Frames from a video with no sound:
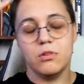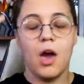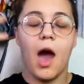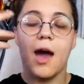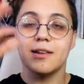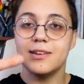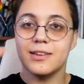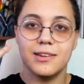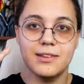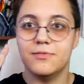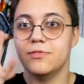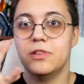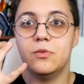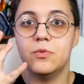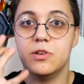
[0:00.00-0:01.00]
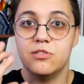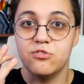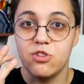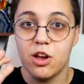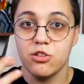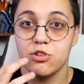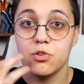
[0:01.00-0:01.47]
cognitively
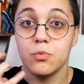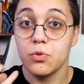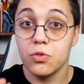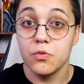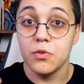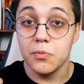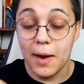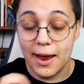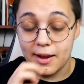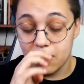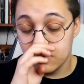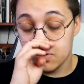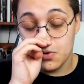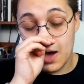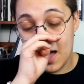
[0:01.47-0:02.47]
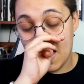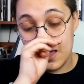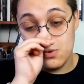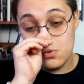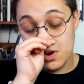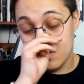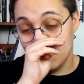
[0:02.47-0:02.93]
restructure through writing. So I
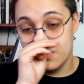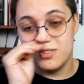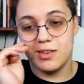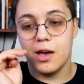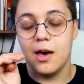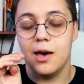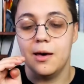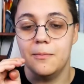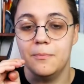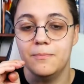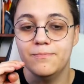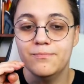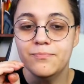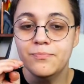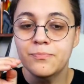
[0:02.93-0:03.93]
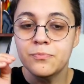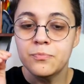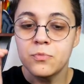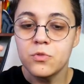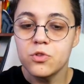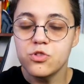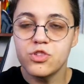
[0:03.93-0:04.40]
wrote um,
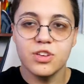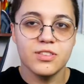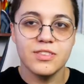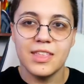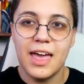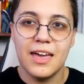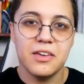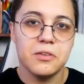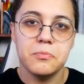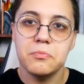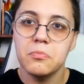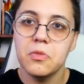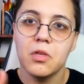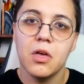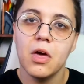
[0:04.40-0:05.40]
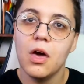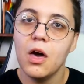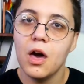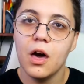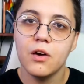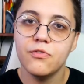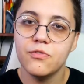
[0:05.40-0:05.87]
just like
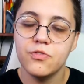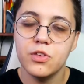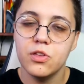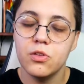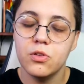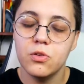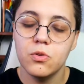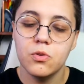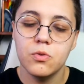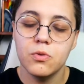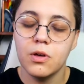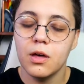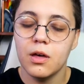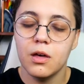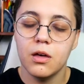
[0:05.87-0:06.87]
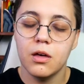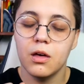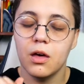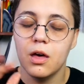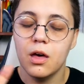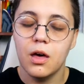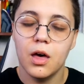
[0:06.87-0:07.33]
a few
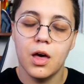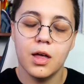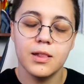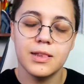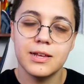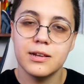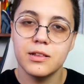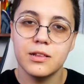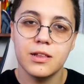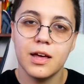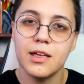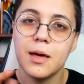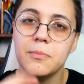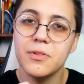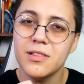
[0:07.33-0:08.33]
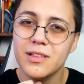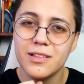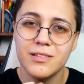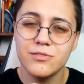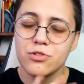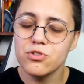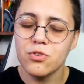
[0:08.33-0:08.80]
a little a couple
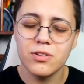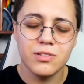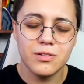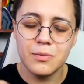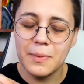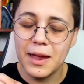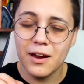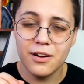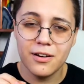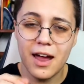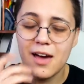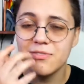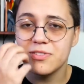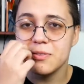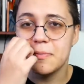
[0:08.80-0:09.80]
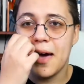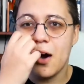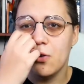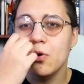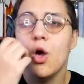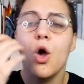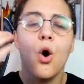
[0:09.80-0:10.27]
of short little paragraphs
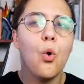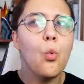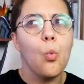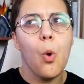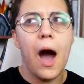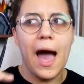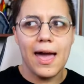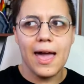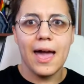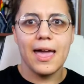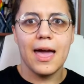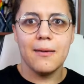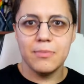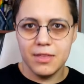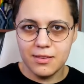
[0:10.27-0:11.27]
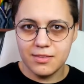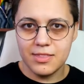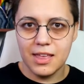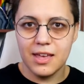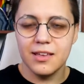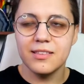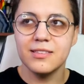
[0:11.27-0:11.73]
about why I am these
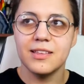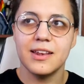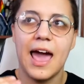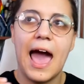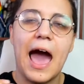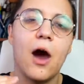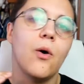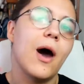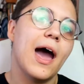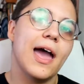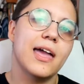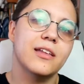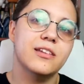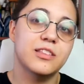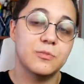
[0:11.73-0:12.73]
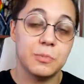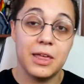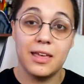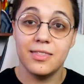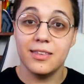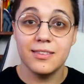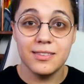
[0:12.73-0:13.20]
things and how I
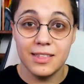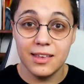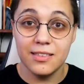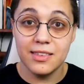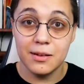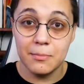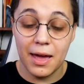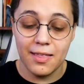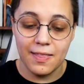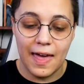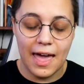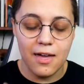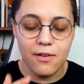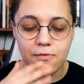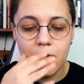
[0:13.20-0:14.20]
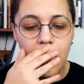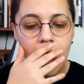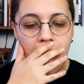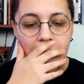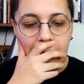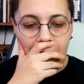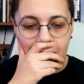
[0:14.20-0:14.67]
display these things in my life.
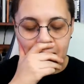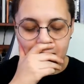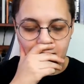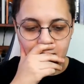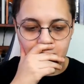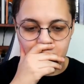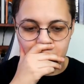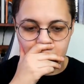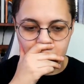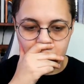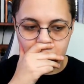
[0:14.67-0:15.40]
Um,